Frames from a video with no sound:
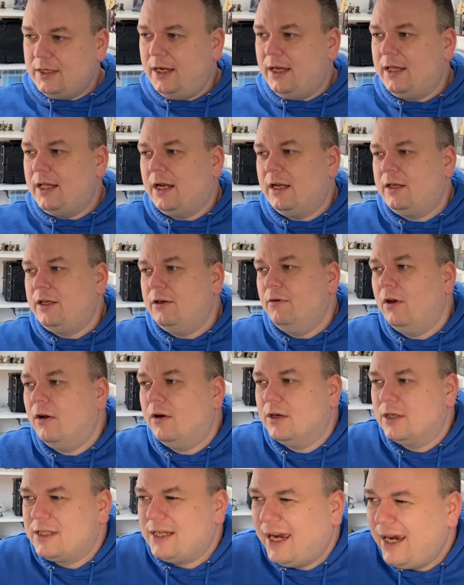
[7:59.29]
that I do
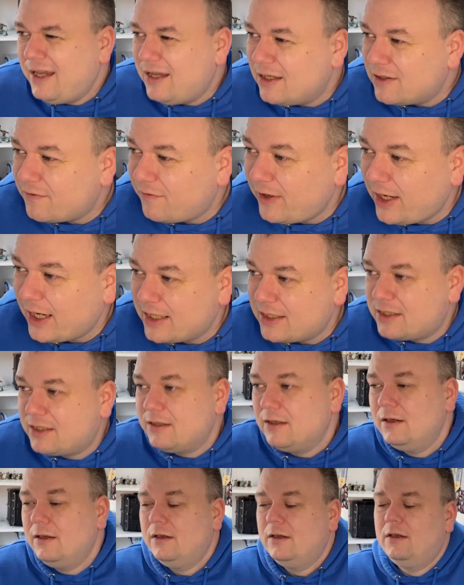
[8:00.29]
alongside this Flex
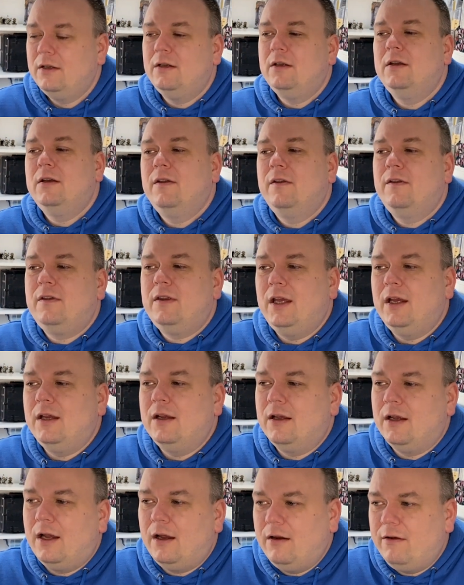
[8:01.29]
thing.
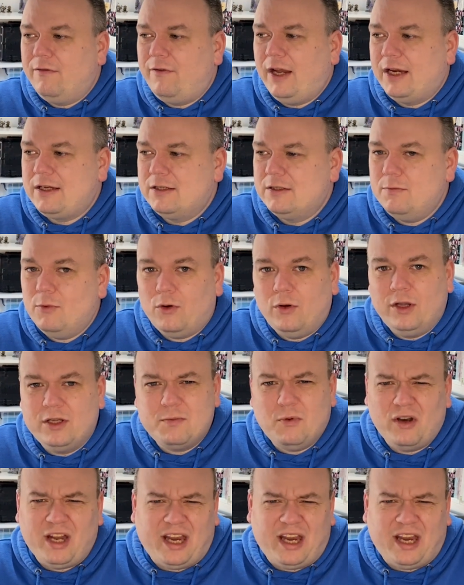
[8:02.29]
Flex is it's more